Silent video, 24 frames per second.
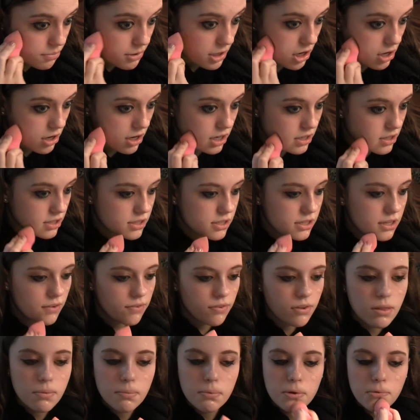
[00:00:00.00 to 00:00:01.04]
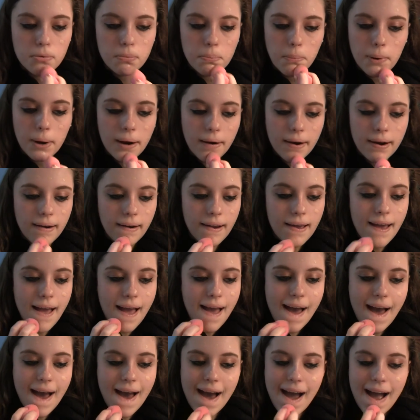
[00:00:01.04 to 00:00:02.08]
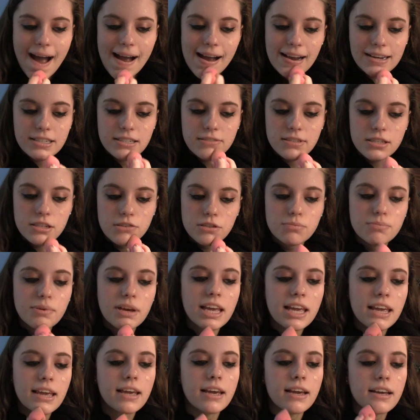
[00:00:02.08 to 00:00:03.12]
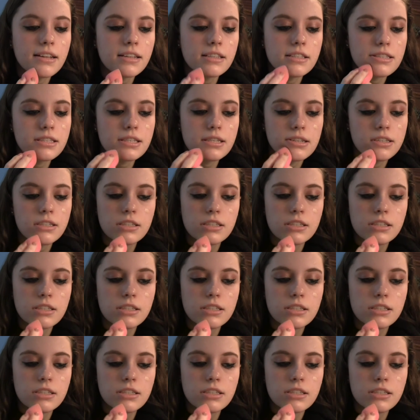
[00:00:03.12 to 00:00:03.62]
But honestly, for the most part, I just use my hands,